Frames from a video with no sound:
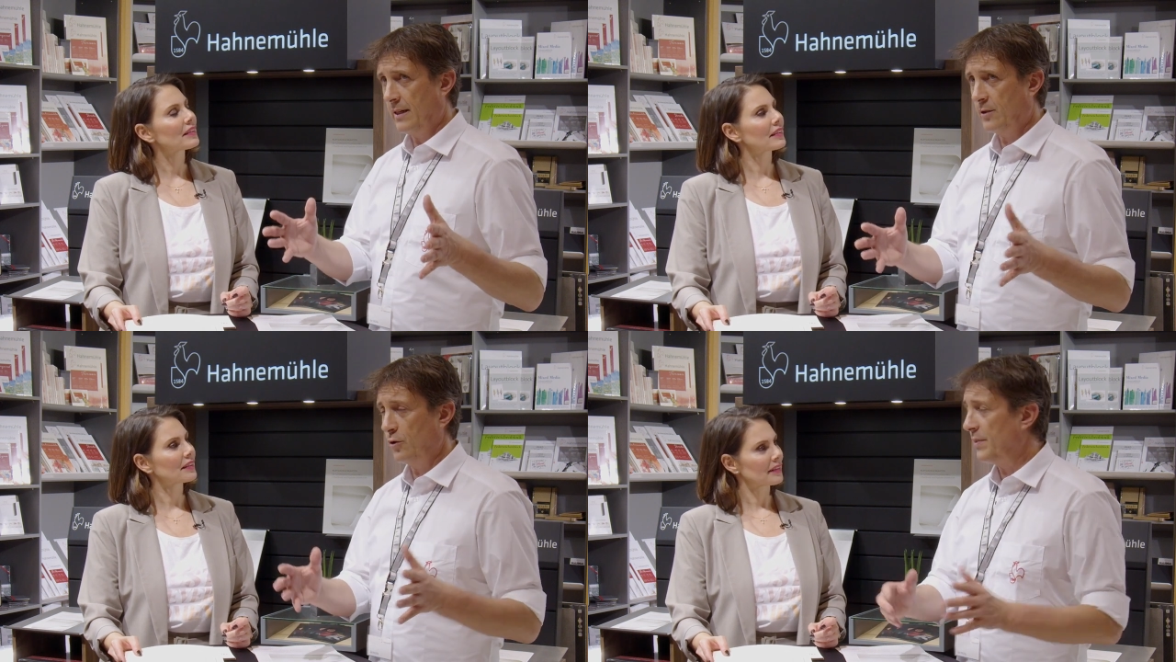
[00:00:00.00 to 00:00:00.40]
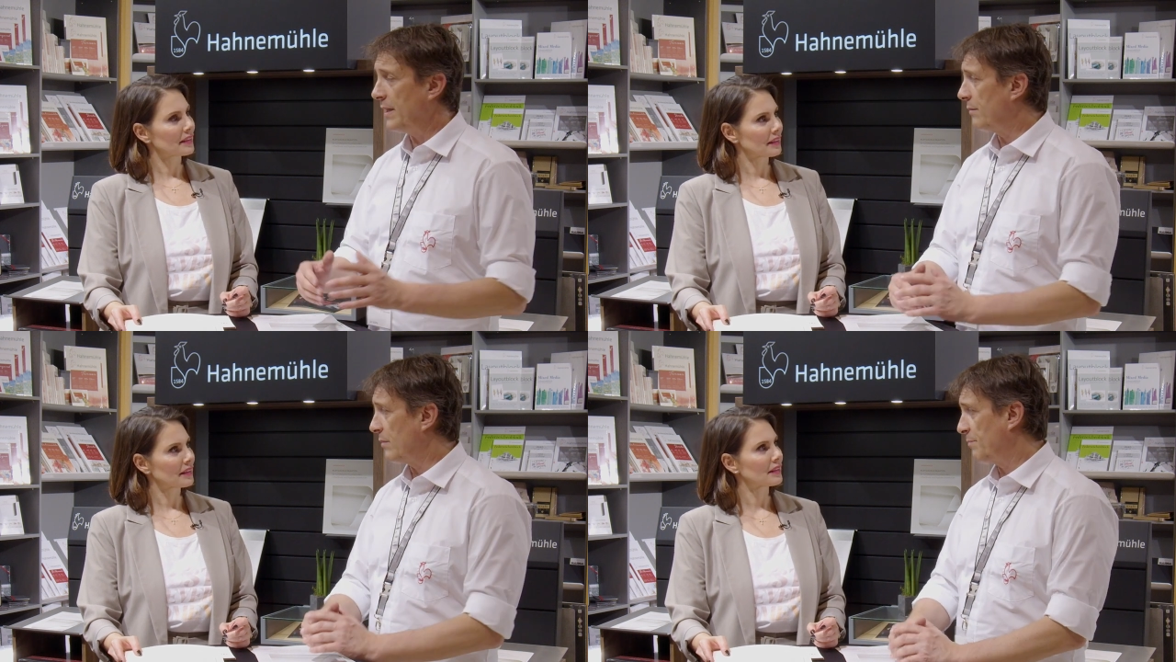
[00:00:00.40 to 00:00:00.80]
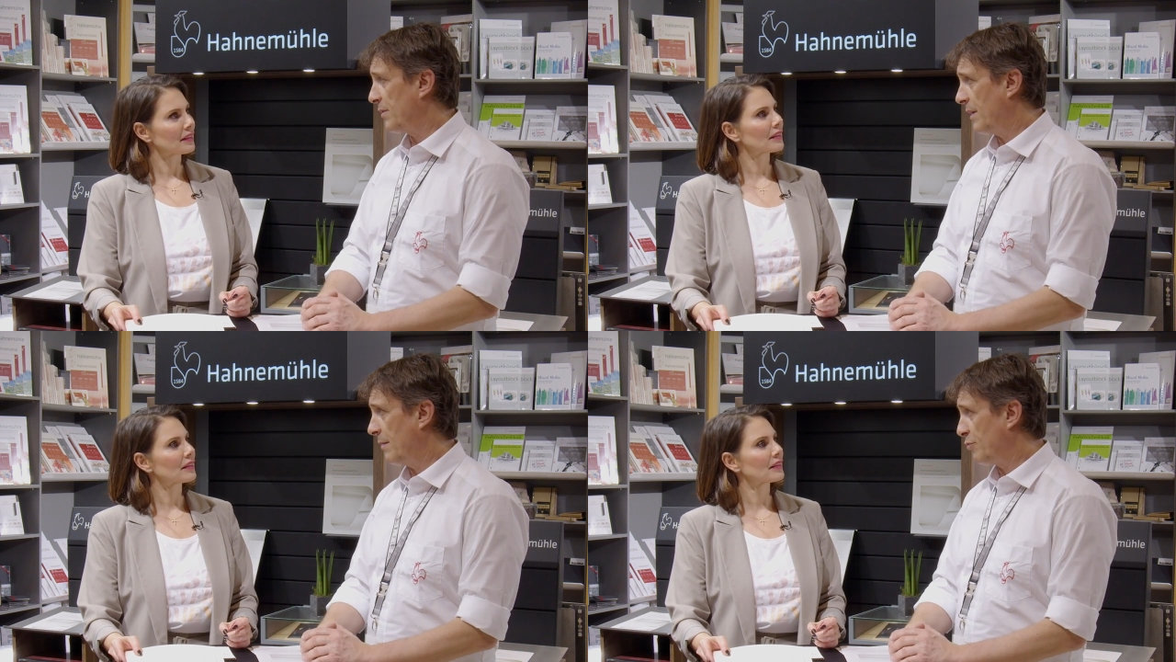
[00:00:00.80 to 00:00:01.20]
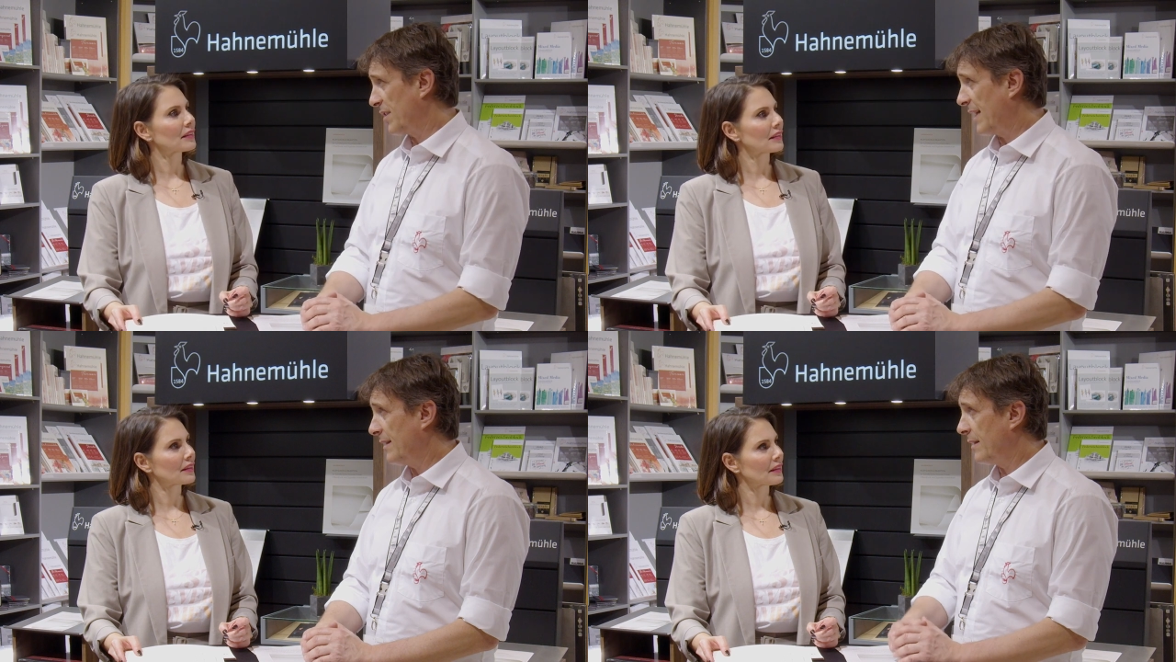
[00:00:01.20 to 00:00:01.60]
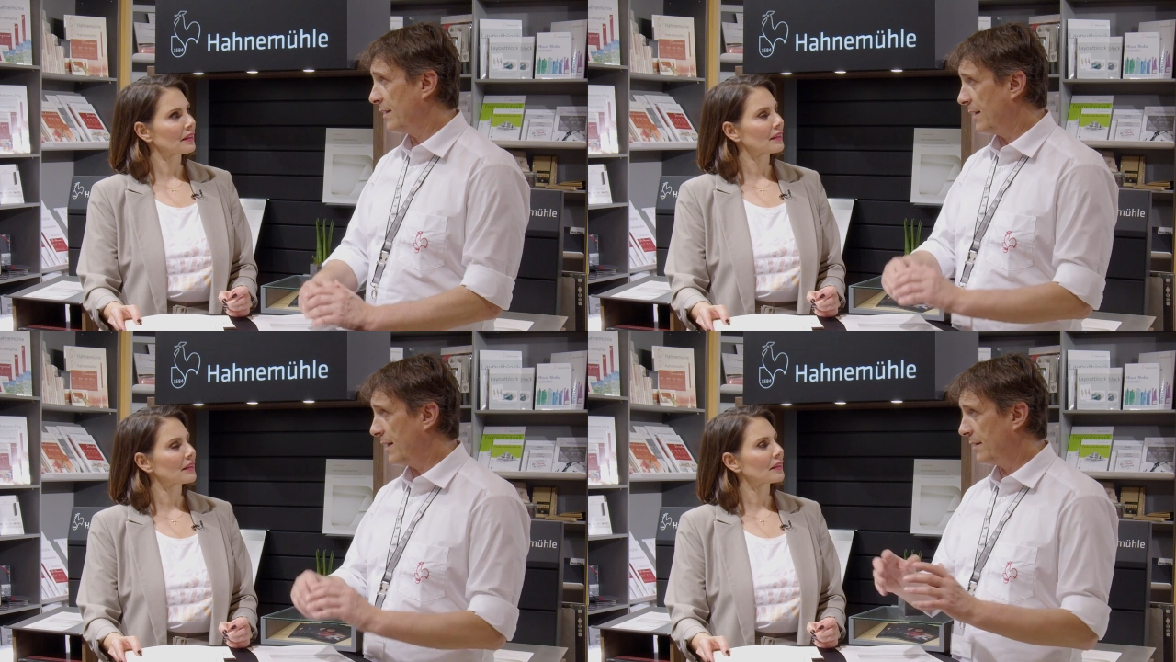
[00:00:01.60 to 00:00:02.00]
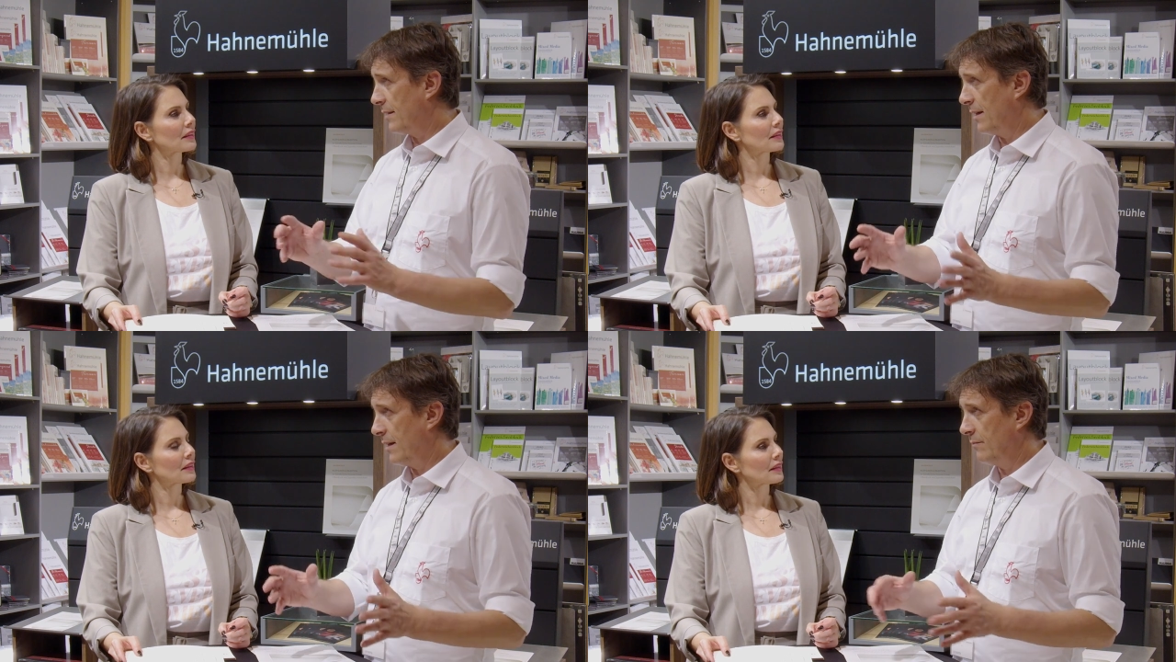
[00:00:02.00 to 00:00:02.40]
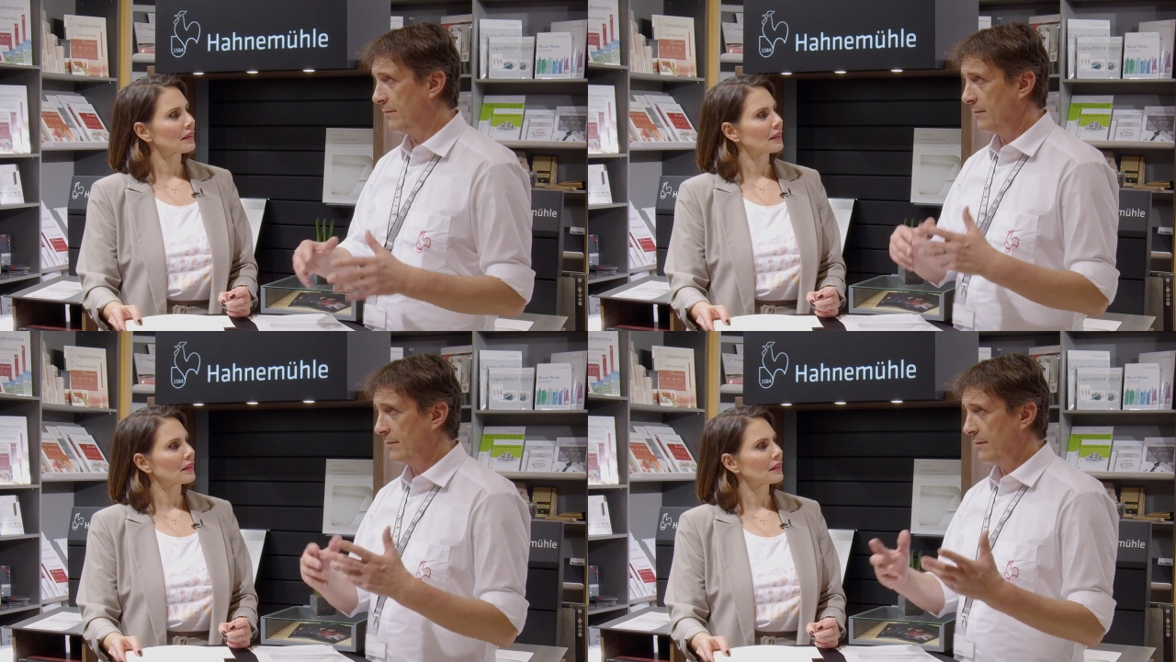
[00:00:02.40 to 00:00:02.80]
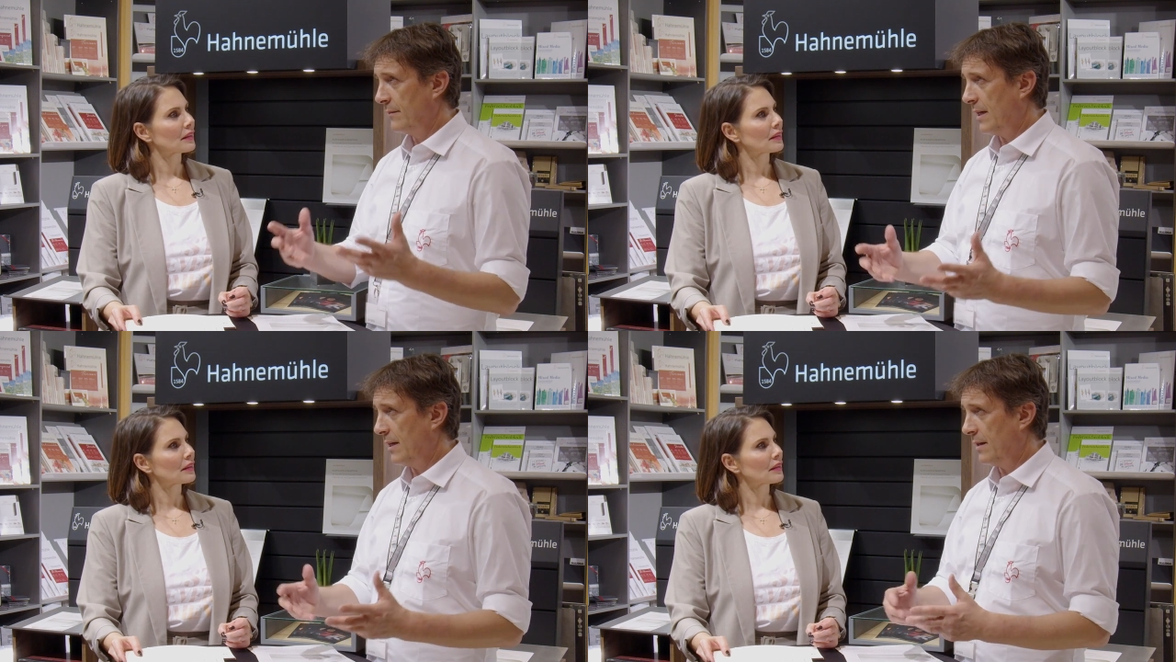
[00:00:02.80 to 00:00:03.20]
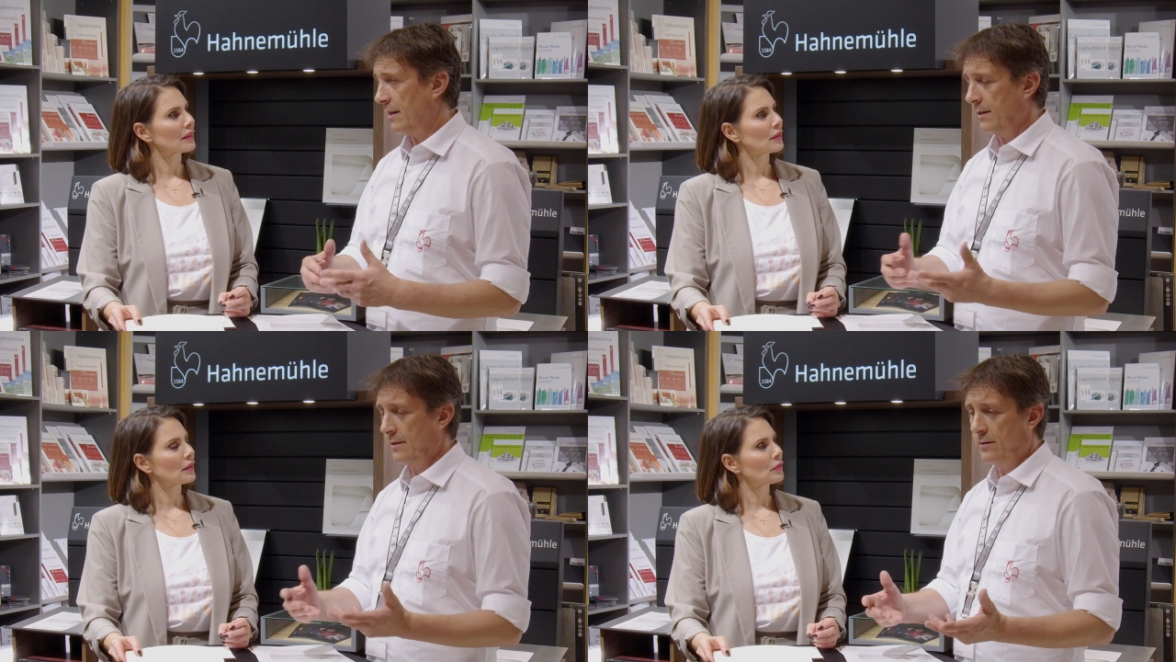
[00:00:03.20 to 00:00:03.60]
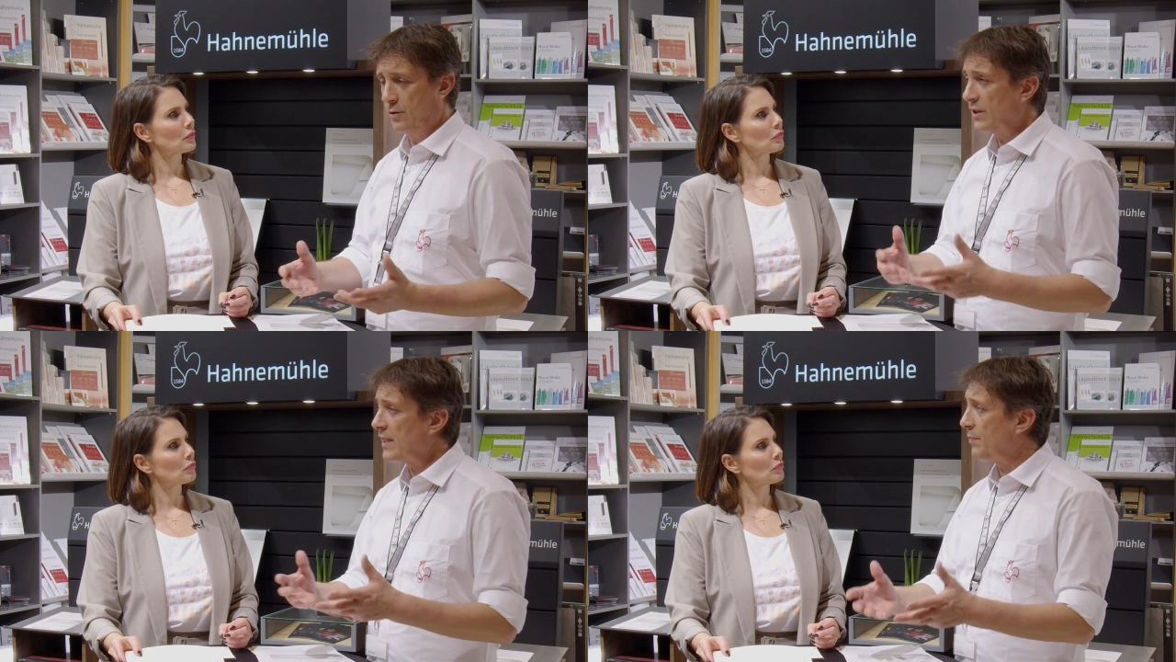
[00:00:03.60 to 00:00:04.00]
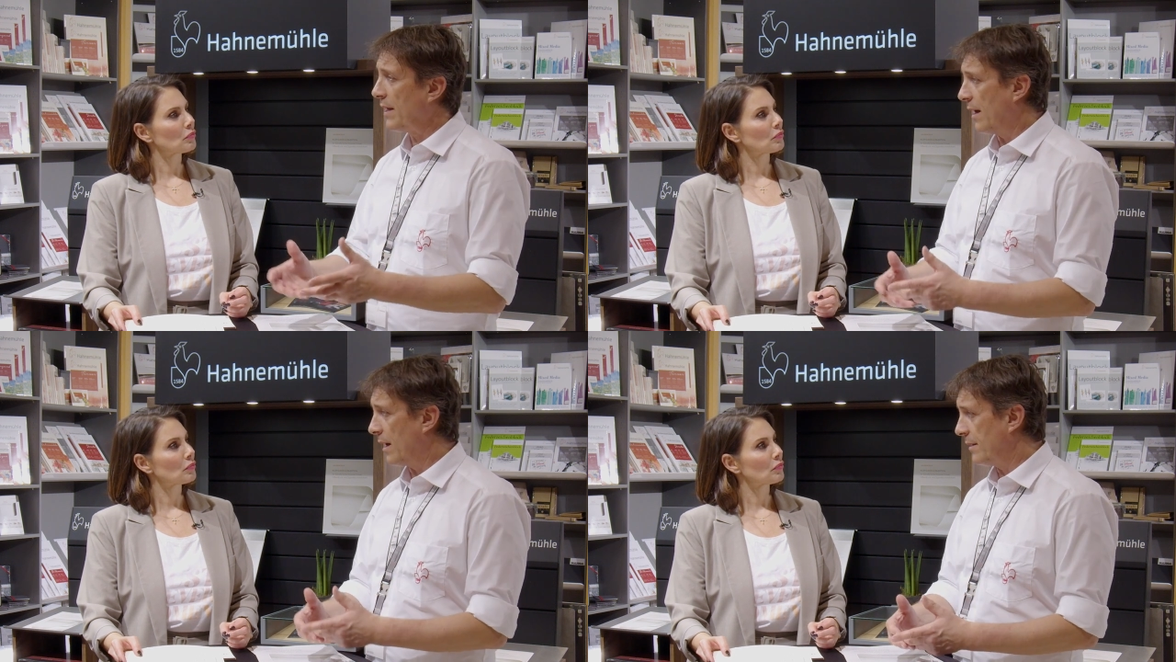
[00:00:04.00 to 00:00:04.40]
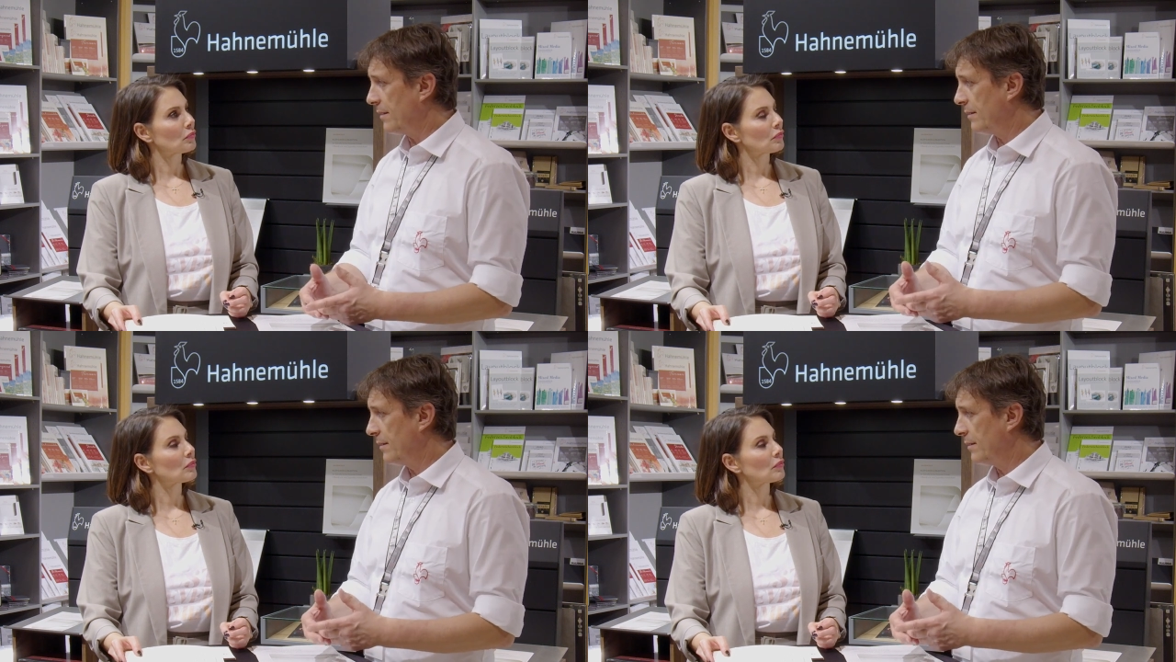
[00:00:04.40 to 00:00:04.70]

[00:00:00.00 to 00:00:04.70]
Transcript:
Speaker 1: to be presented at, um, at, to display art